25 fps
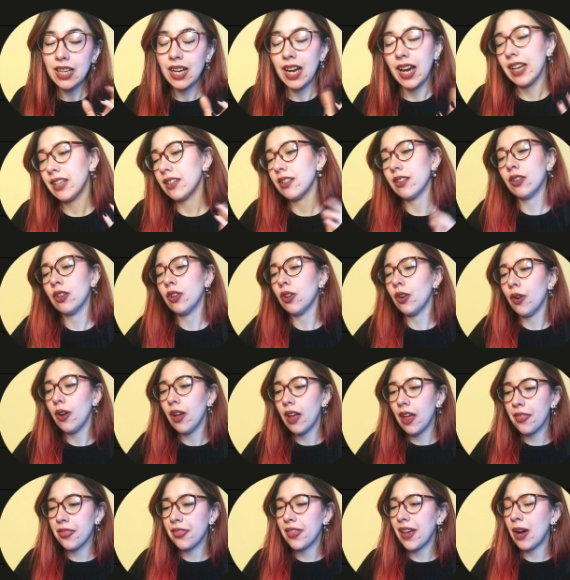I don't know,
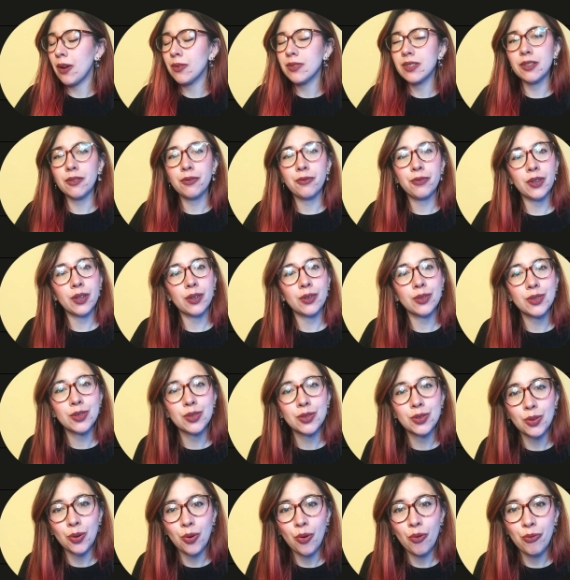1,000 feels
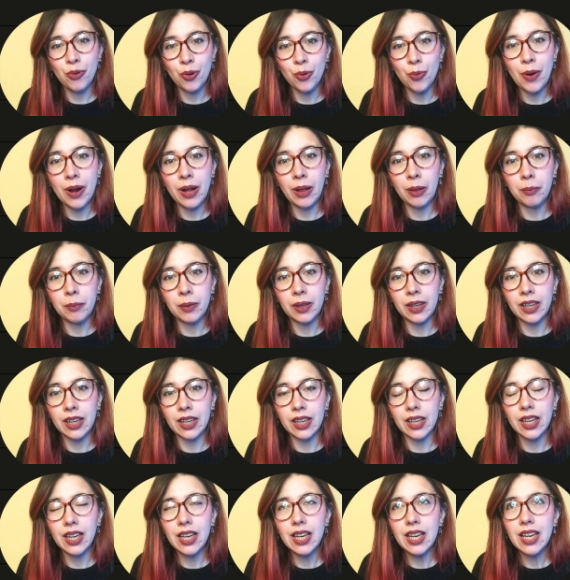so
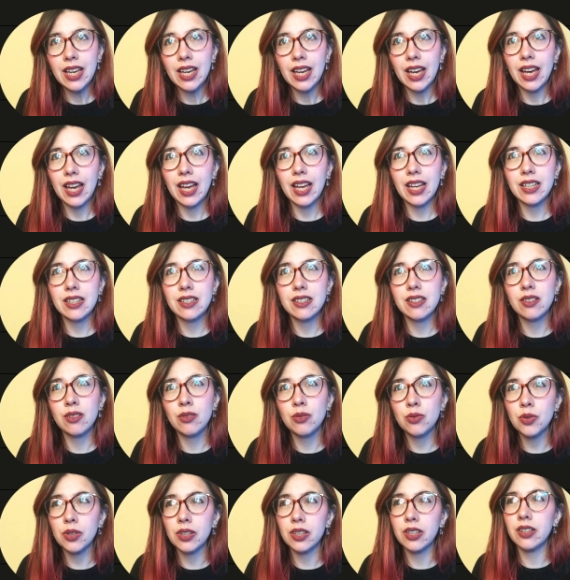overwhelming. And
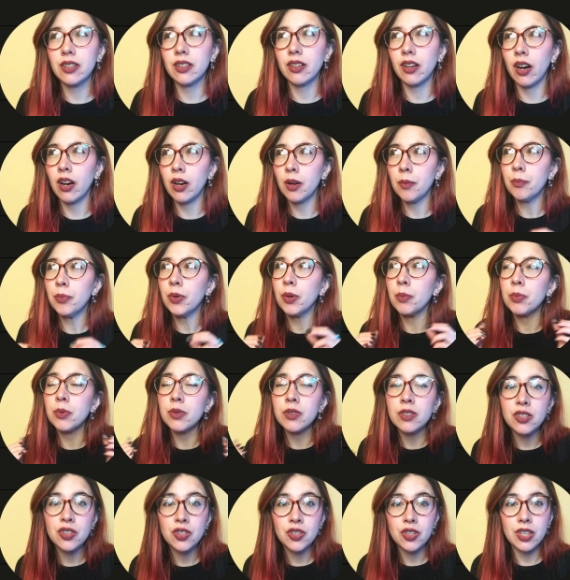usually there are
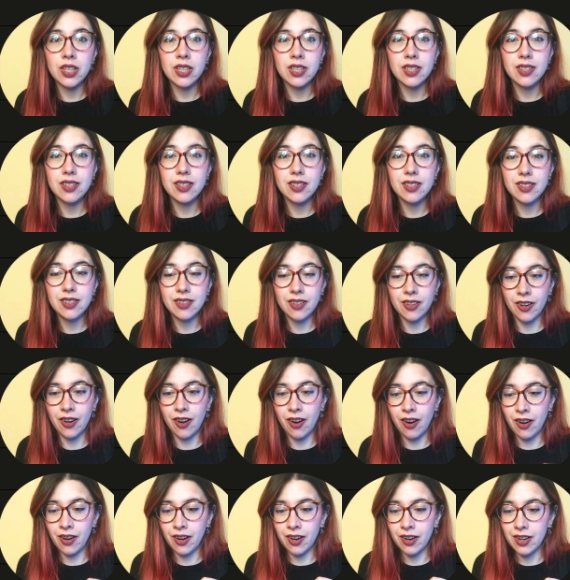prepositions, there
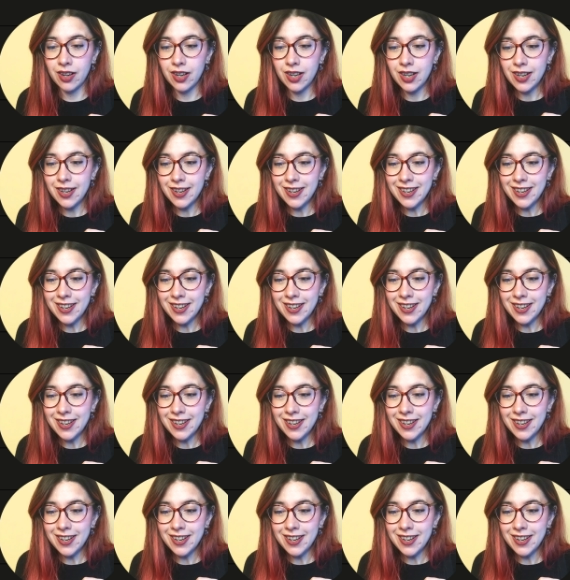are,